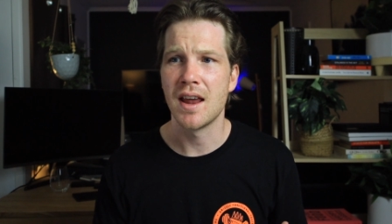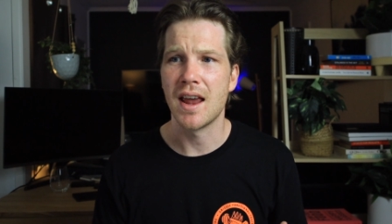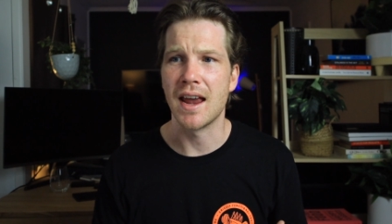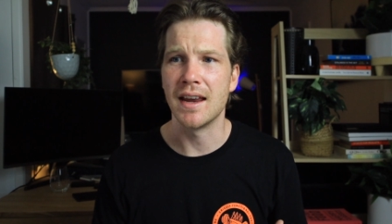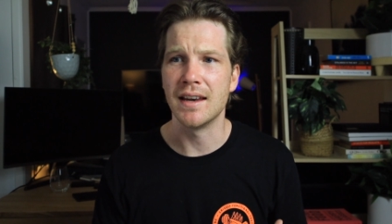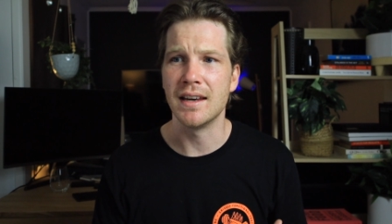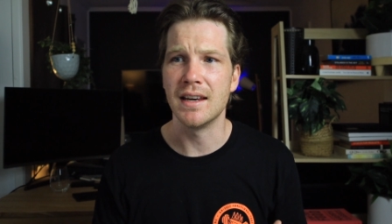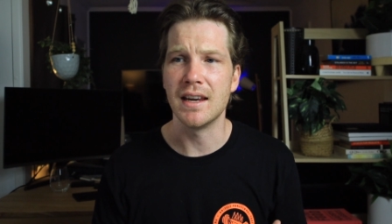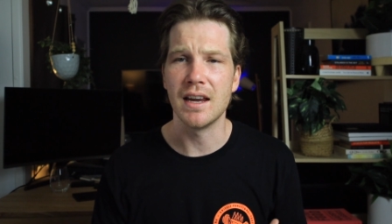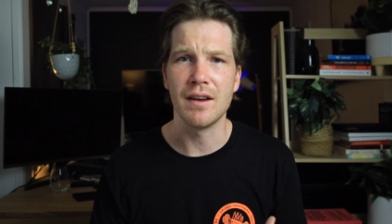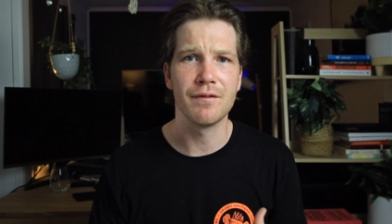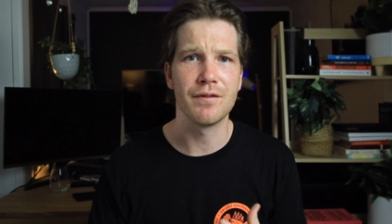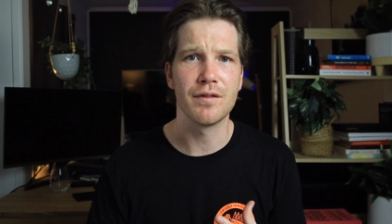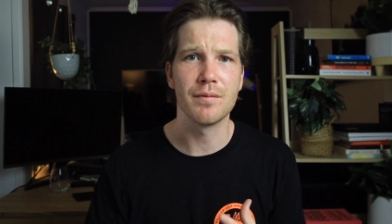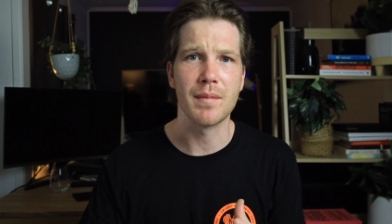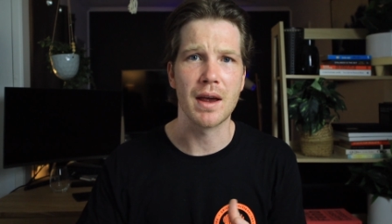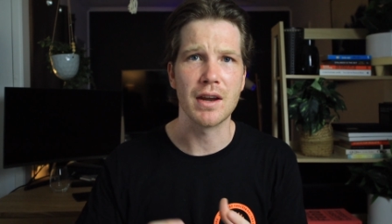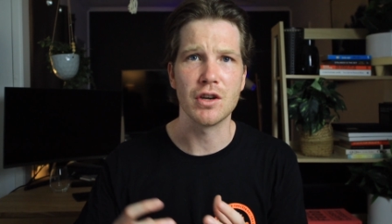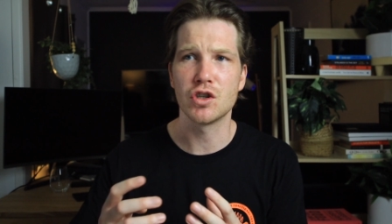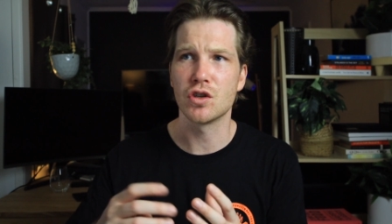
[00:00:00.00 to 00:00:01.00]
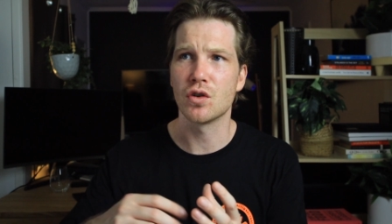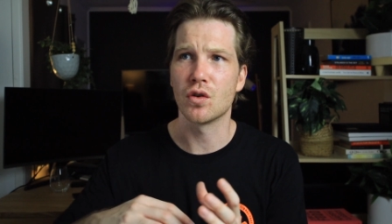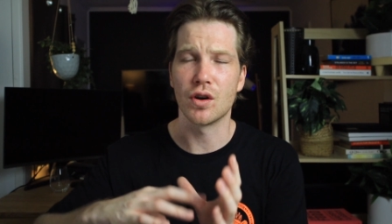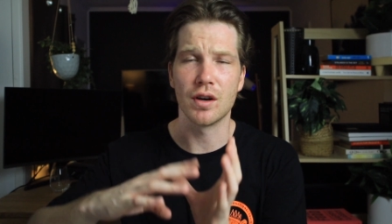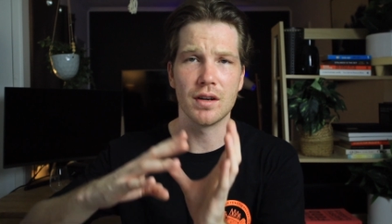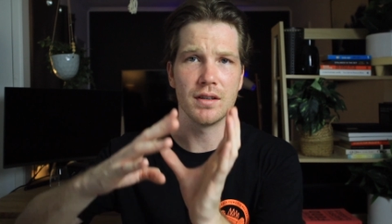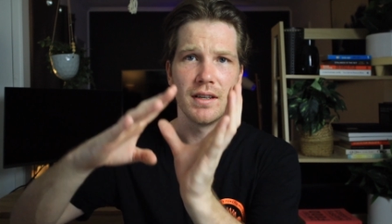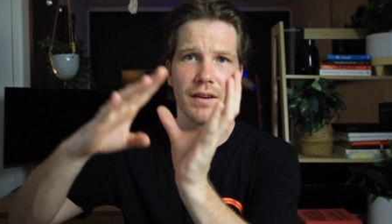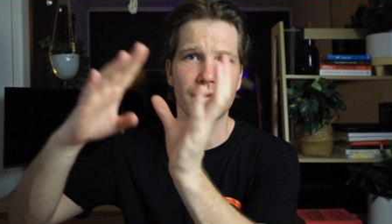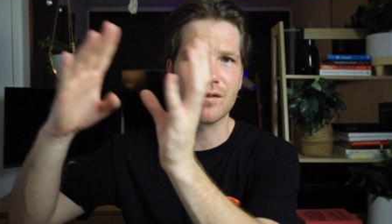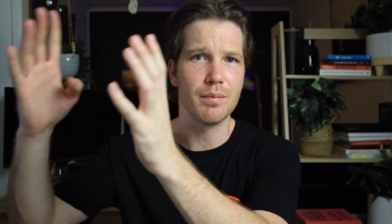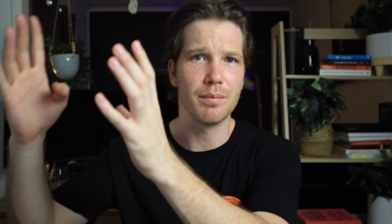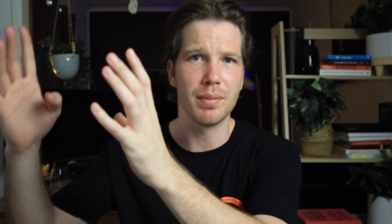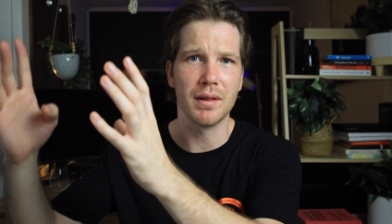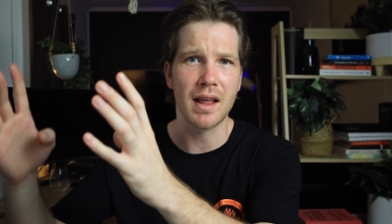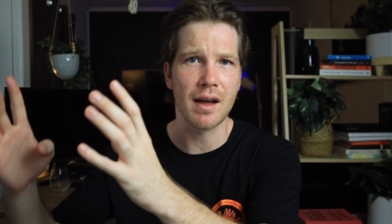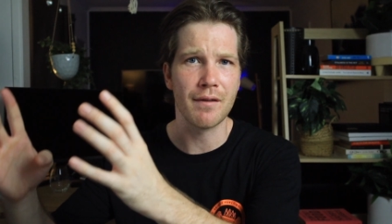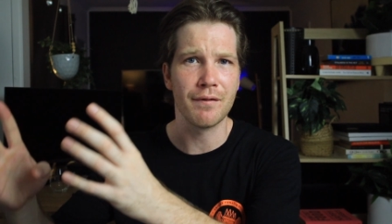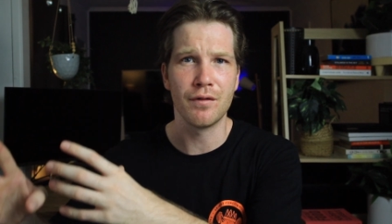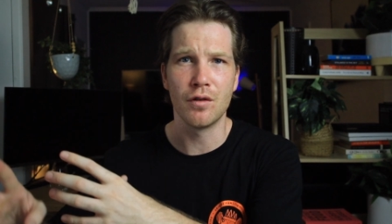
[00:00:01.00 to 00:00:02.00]
any information on a different
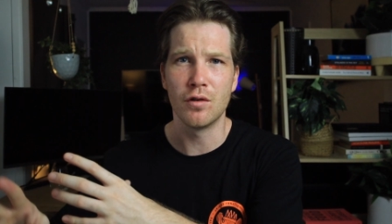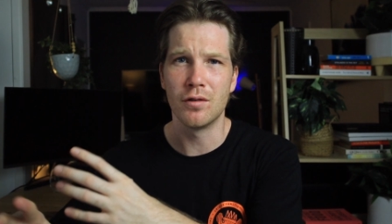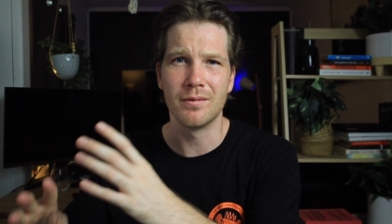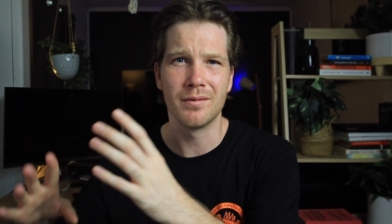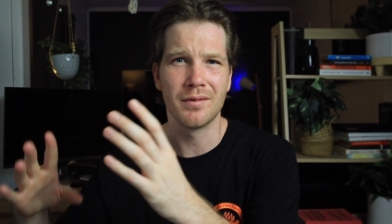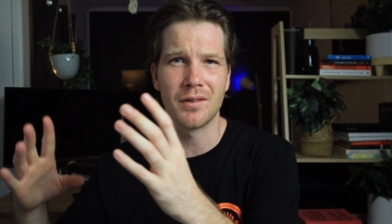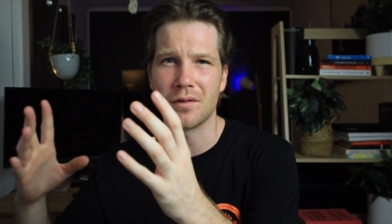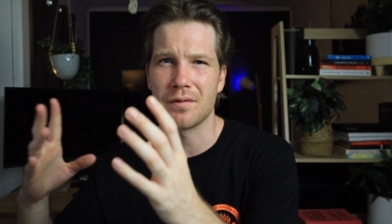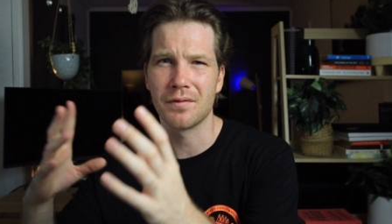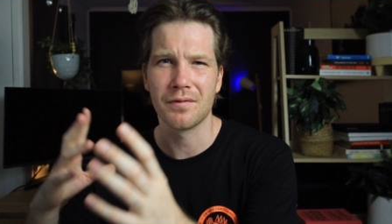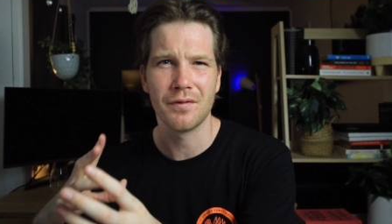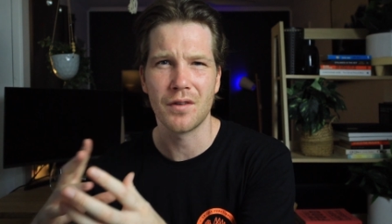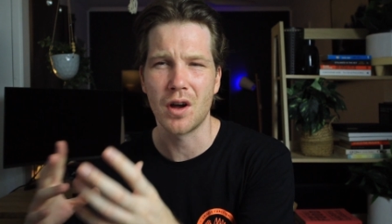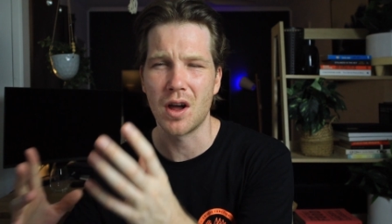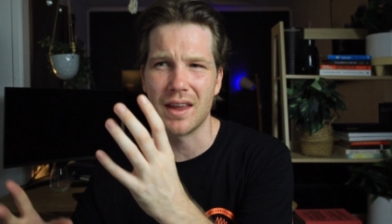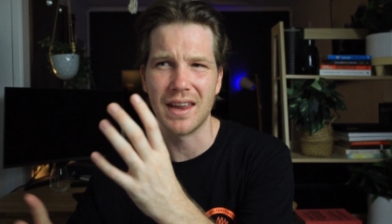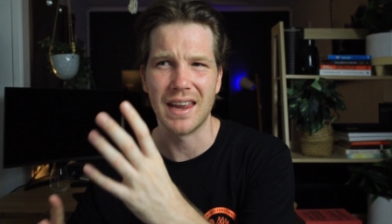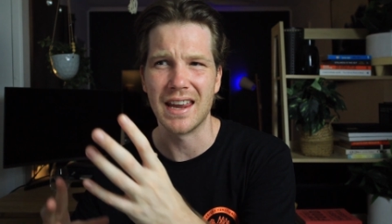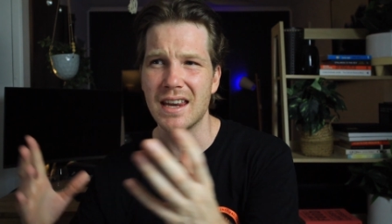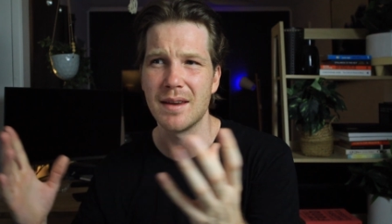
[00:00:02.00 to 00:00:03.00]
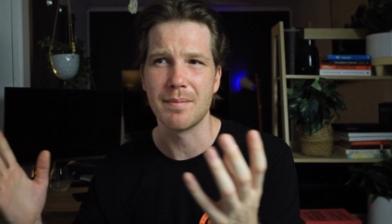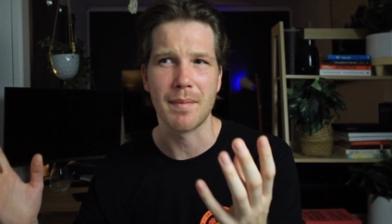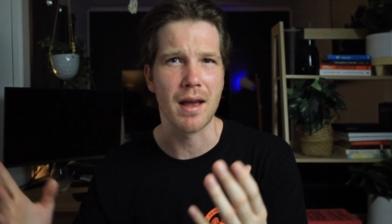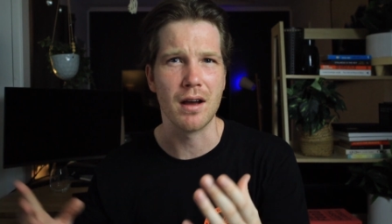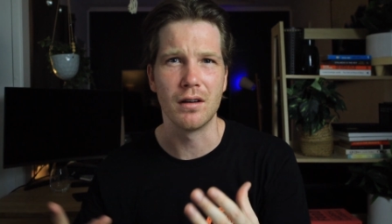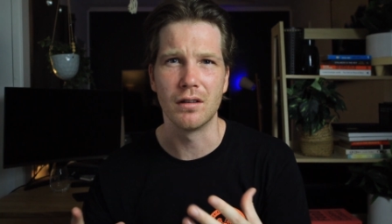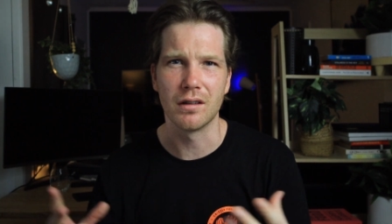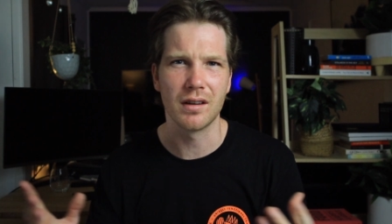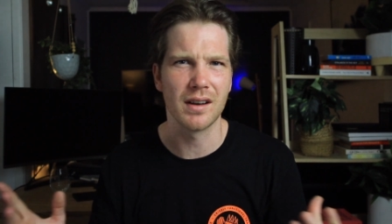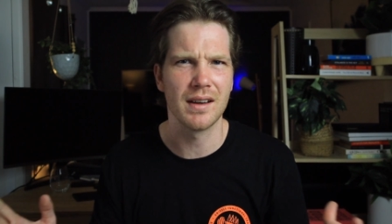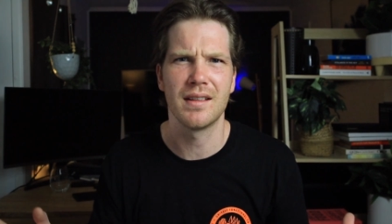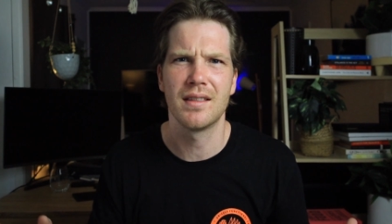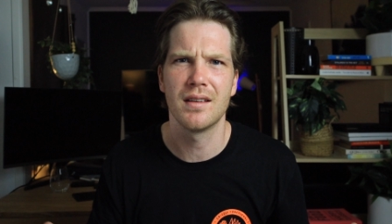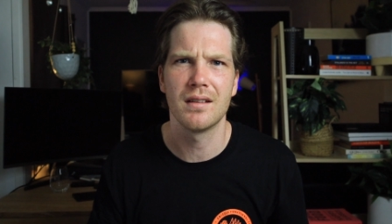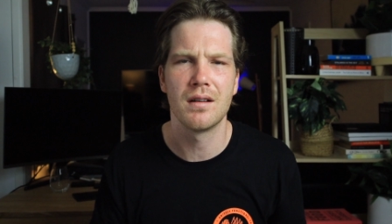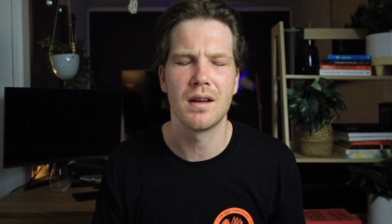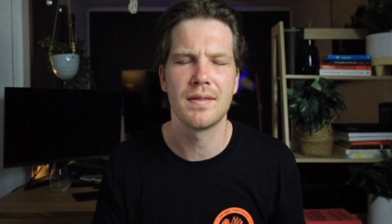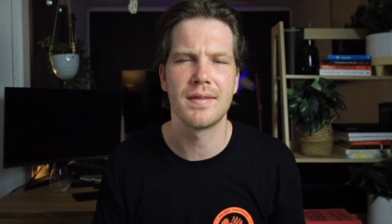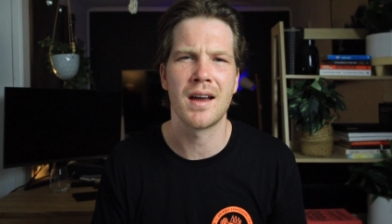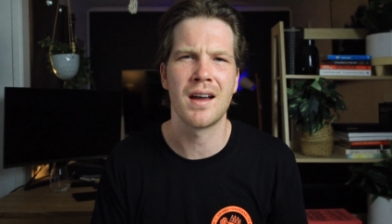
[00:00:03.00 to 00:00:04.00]
platform via email or anything
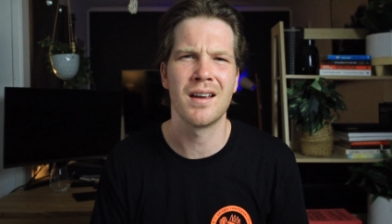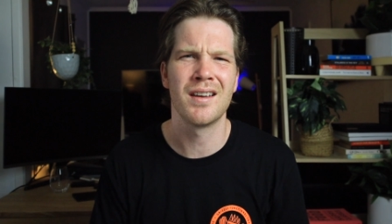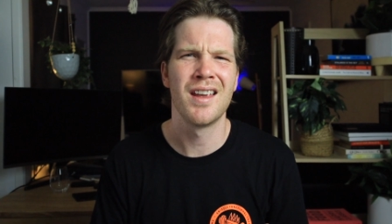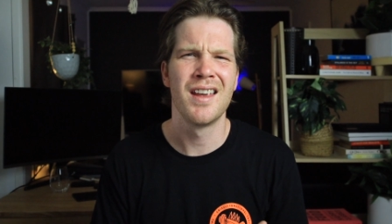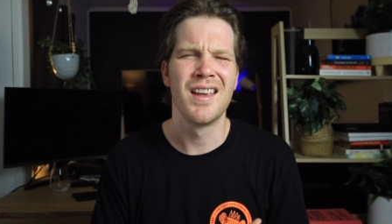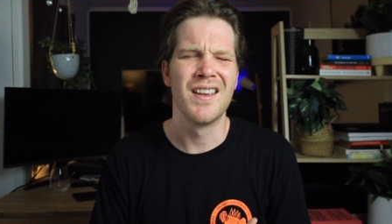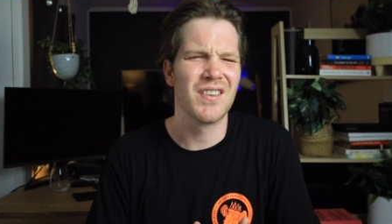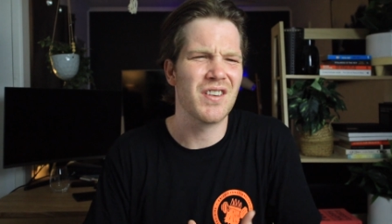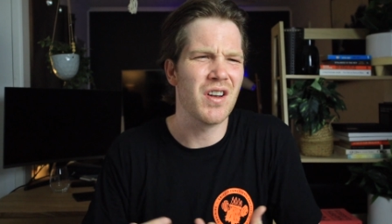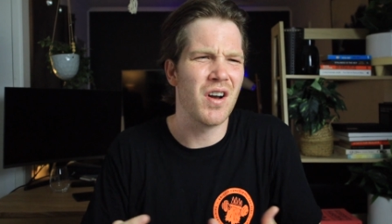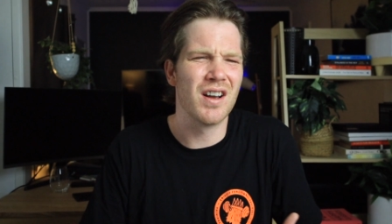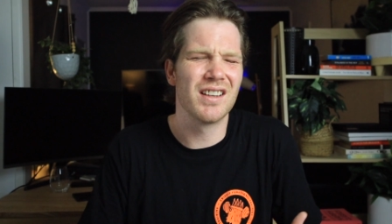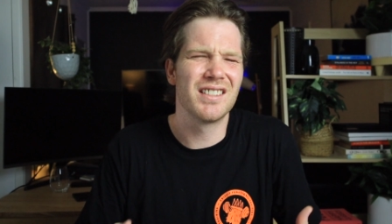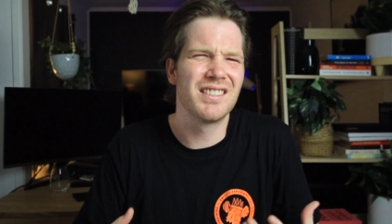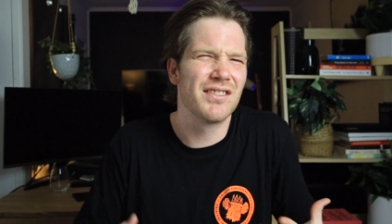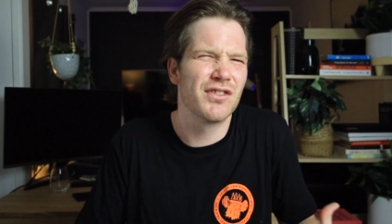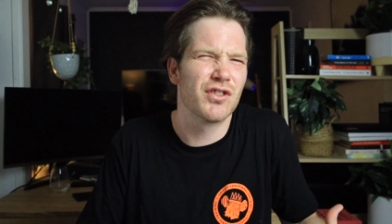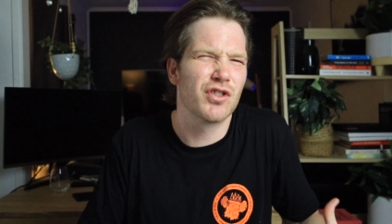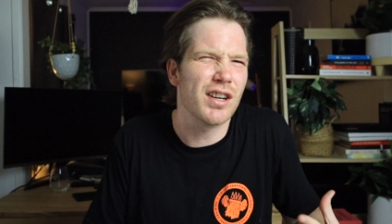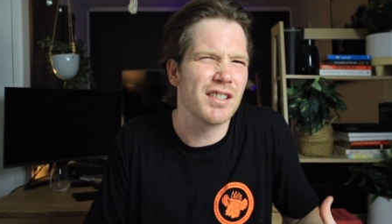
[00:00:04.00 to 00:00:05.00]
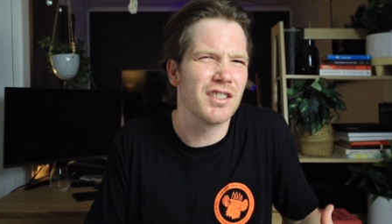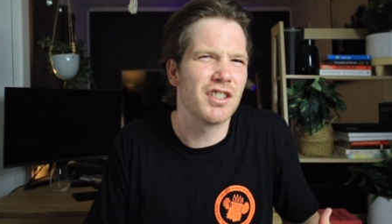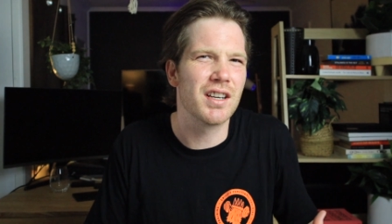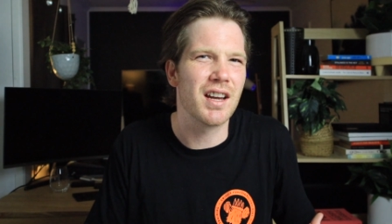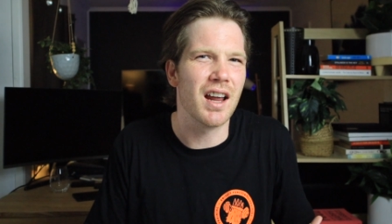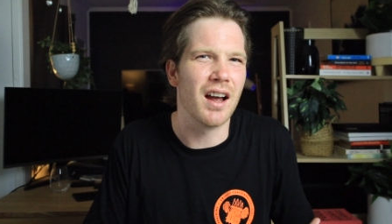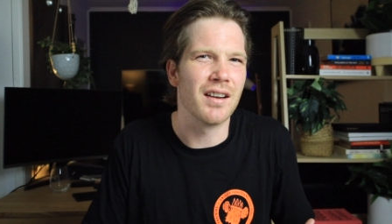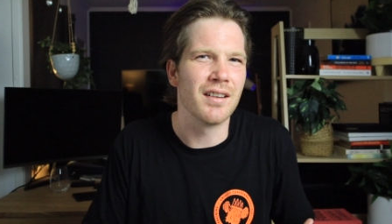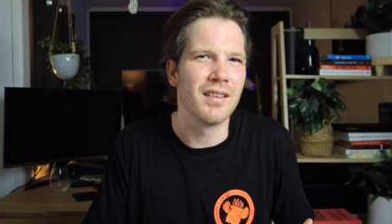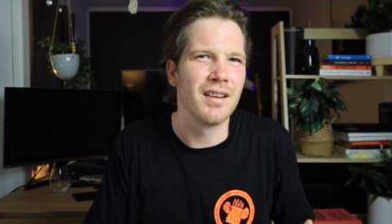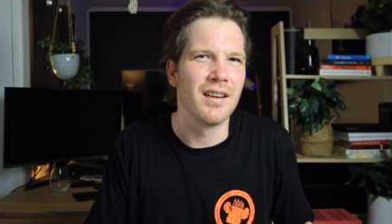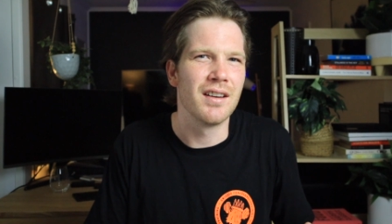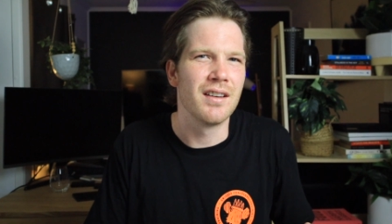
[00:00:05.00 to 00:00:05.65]
like that, guys, trust your gut.